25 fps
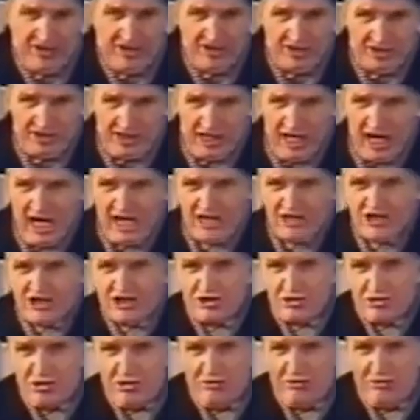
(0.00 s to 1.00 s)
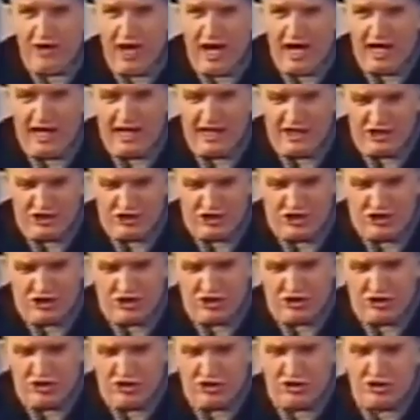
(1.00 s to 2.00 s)
decided to give a
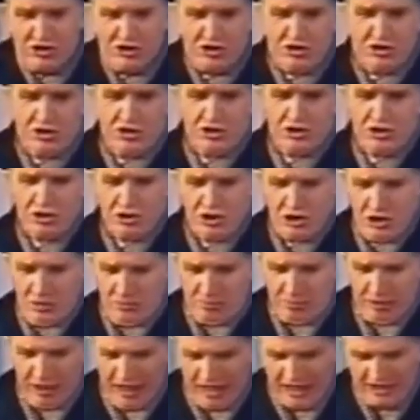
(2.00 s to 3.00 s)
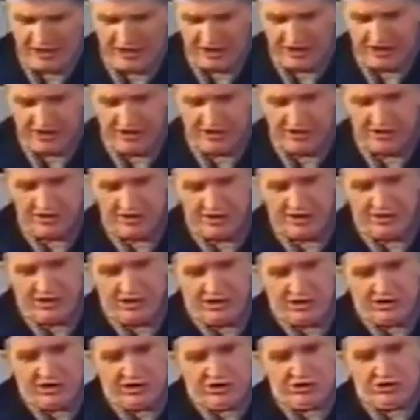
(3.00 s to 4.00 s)
speech to the nation
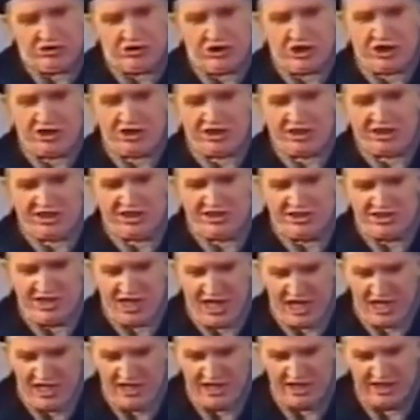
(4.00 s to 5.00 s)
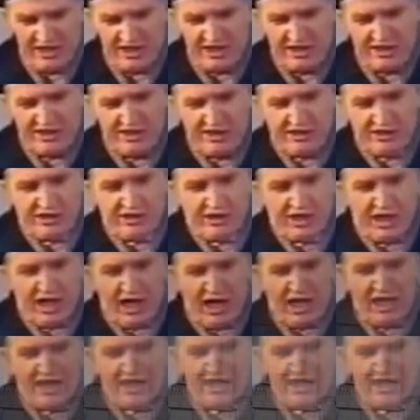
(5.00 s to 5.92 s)
and address his people. So